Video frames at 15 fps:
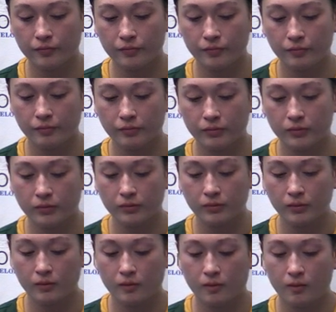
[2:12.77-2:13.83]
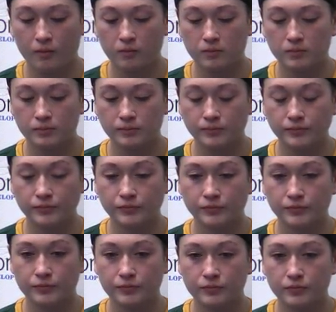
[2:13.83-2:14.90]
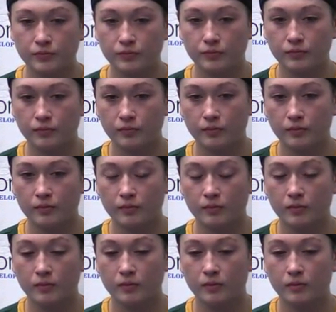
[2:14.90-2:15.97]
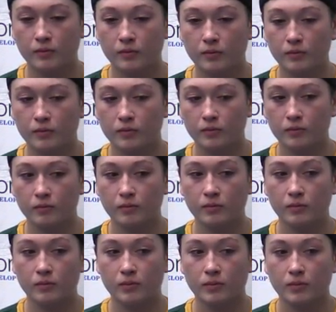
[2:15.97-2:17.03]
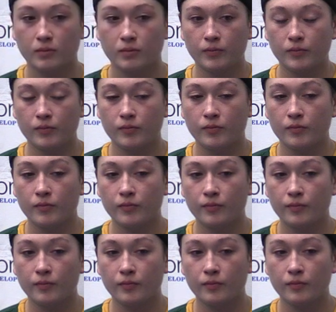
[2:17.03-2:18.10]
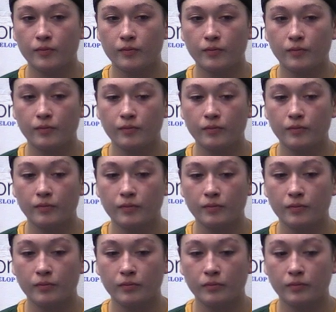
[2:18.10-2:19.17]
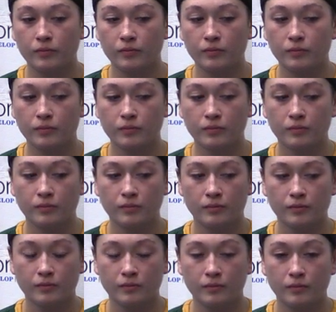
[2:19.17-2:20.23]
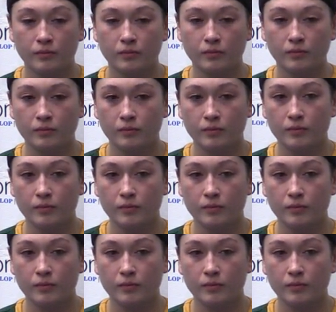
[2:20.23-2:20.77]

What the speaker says: No words are spoken by the person on screen.